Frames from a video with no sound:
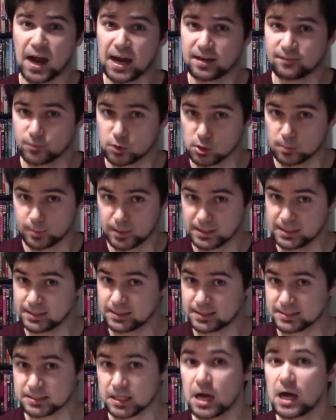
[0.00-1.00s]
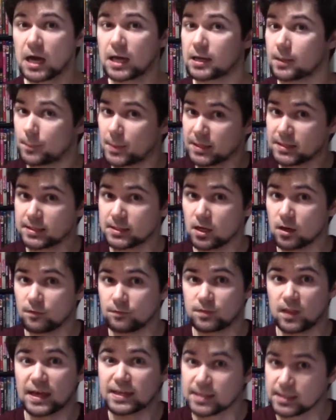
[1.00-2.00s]
if your opinion is an opinion of
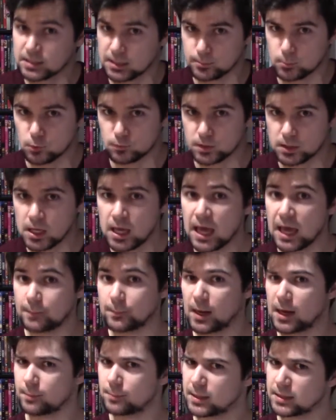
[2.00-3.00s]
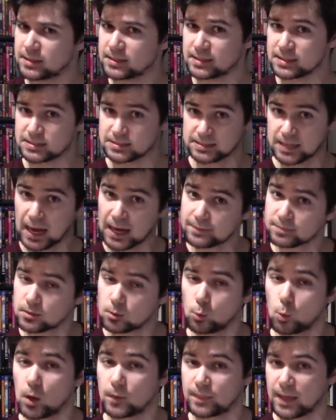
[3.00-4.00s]
liking the movie, and my opinion is not the
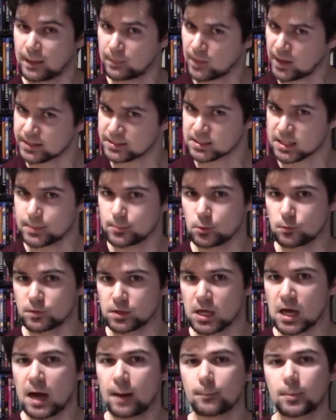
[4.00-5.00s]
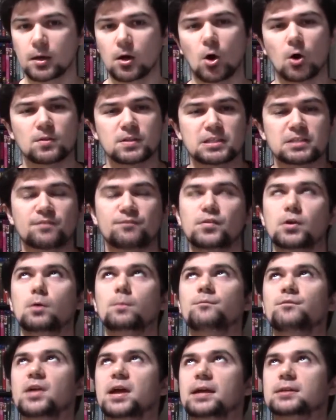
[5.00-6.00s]
one that likes that movie, but all these film
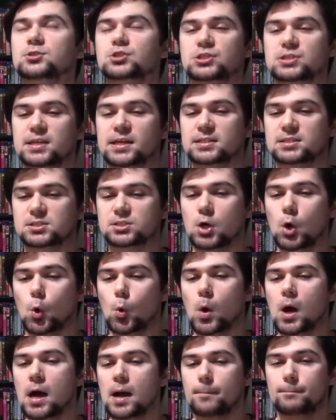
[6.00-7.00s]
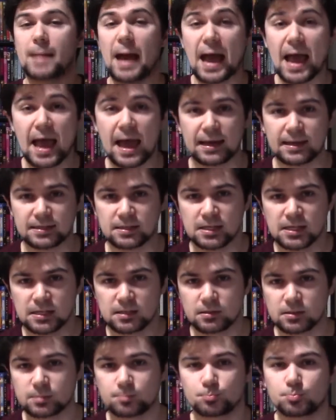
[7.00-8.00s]
fans just get so mad and
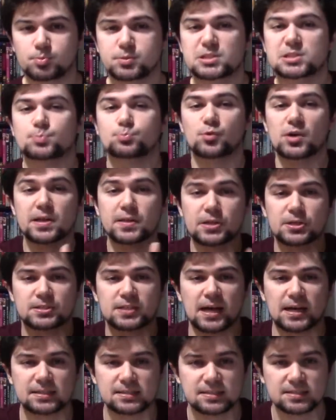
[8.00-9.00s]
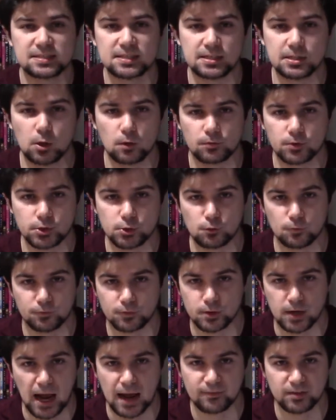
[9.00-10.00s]
spray their toxicity over you for
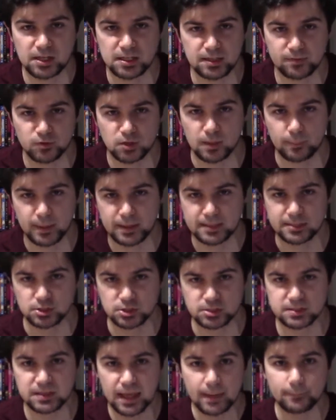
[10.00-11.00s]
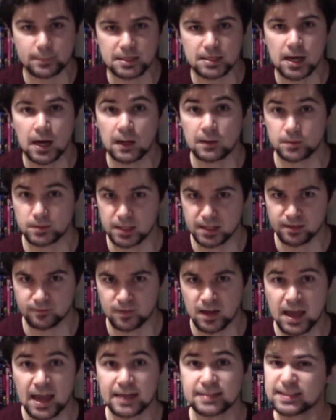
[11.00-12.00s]
having a different opinion. Just let me live
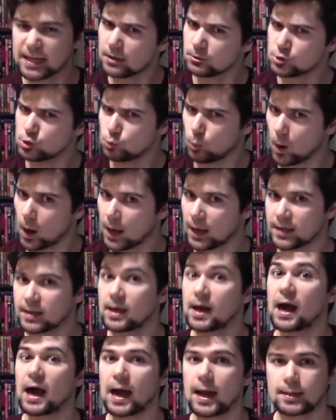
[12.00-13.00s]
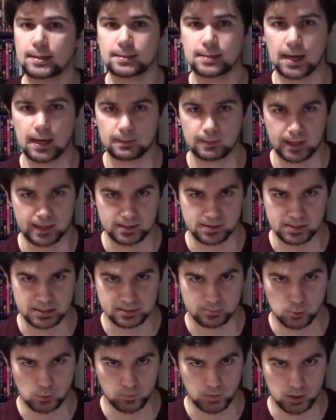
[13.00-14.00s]
and tell you why I did not like this
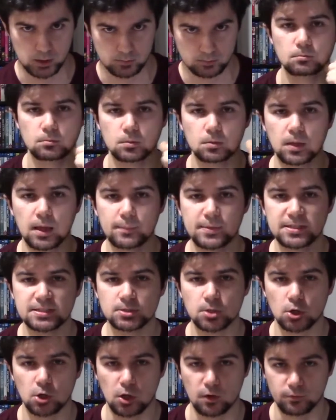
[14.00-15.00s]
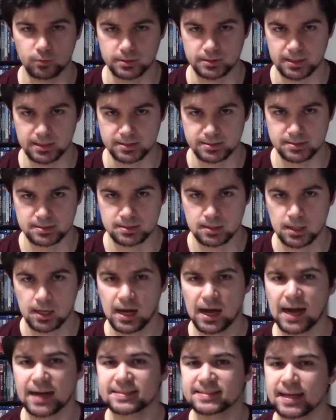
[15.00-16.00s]
movie. Let me start off with this.
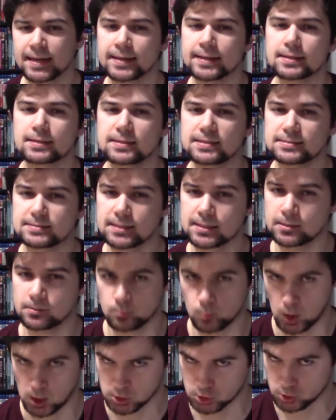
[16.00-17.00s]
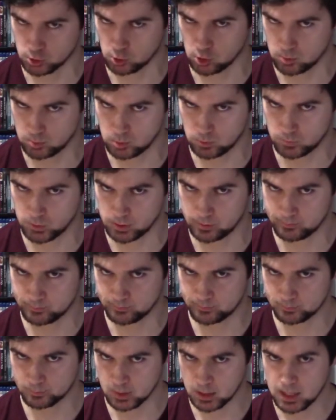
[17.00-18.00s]
I technically didn't watch the whole movie.
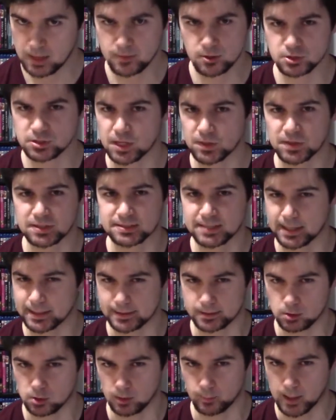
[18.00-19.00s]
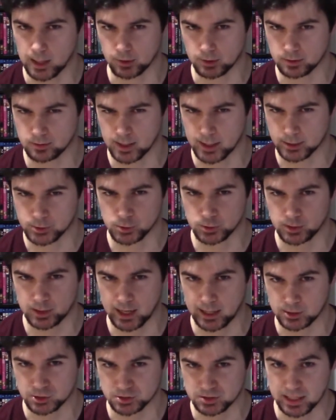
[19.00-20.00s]
There's nothing technical about it, actually. I
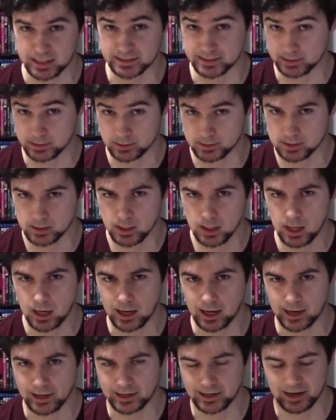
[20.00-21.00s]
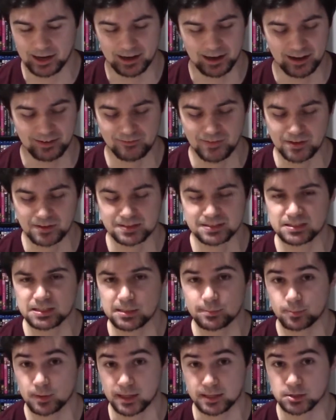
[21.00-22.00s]
didn't. I fell asleep
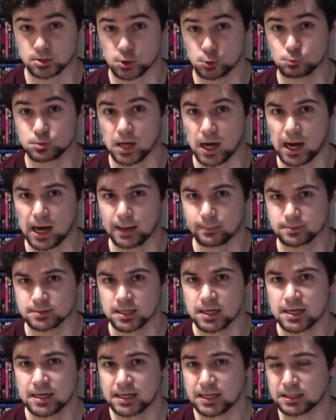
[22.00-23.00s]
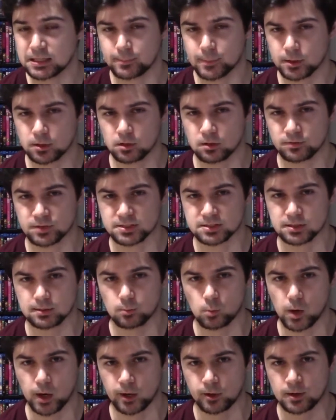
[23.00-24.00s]
like 2 times in the middle of it
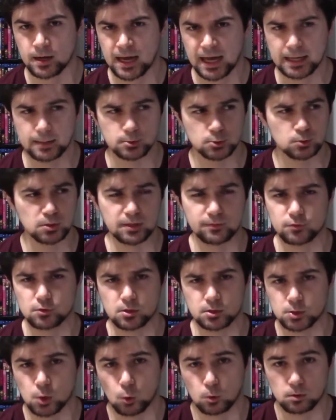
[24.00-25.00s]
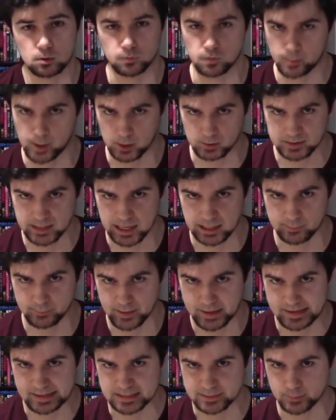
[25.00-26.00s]
somewhere, and it was only for a total of about 10
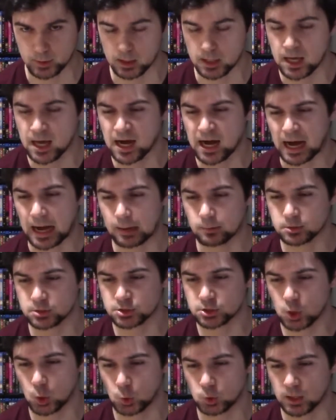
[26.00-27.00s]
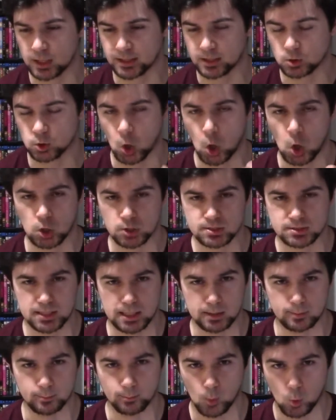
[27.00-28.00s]
minutes, but I was so lost
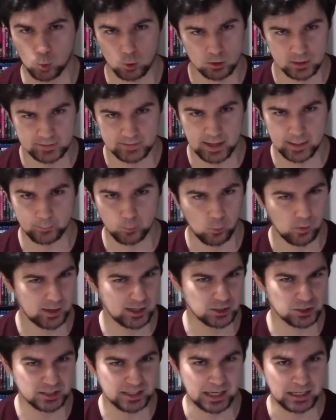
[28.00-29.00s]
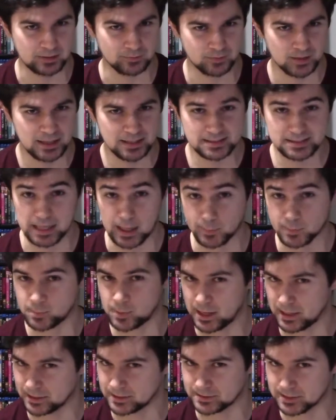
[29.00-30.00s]
and bored at that point, I just kind of stopped
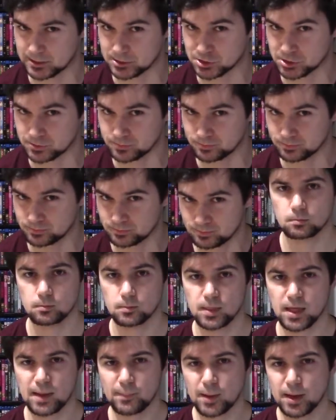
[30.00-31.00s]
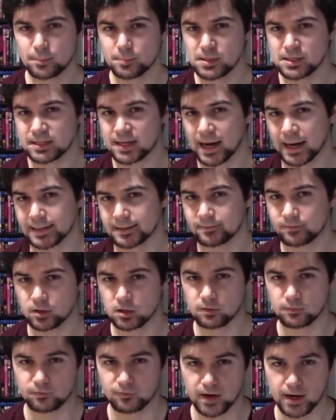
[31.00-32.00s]
paying attention. That might be kind of
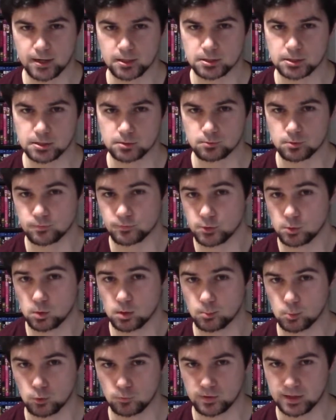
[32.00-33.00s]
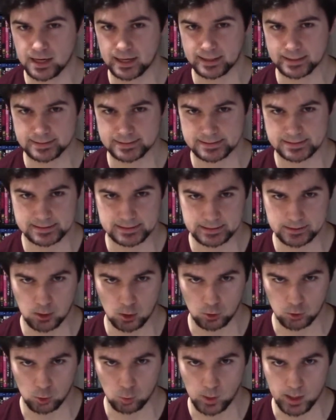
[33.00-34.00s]
unfair to review a movie I didn't see all
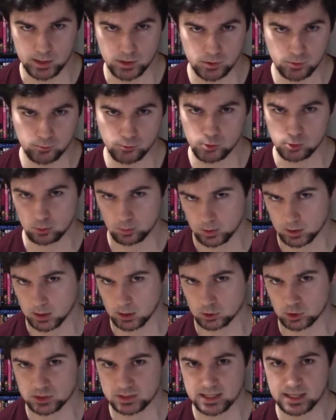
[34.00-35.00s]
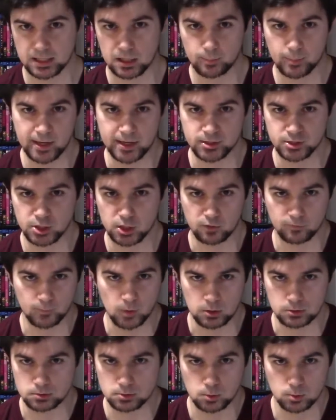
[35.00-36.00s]
the way through, but I'll just take a page out of
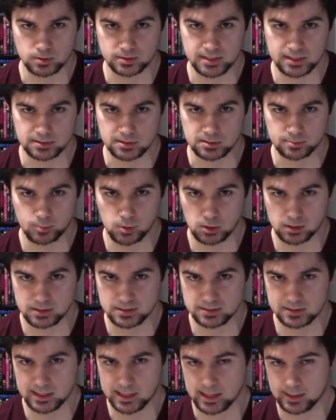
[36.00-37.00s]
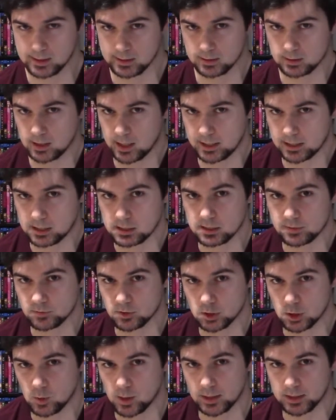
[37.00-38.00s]
Martin Scorsese's book and say I didn't like it even
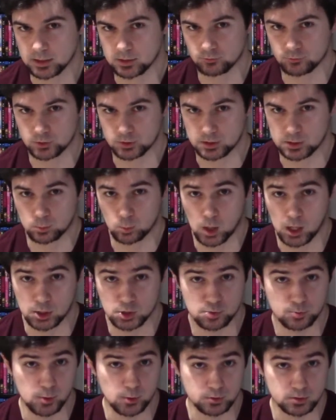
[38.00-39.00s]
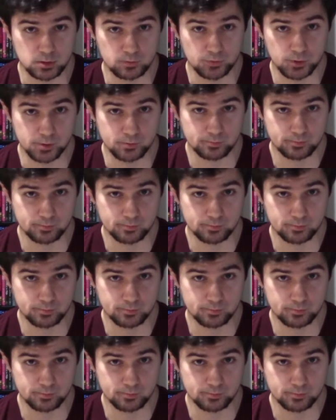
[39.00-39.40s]
though I didn't really watch most of it.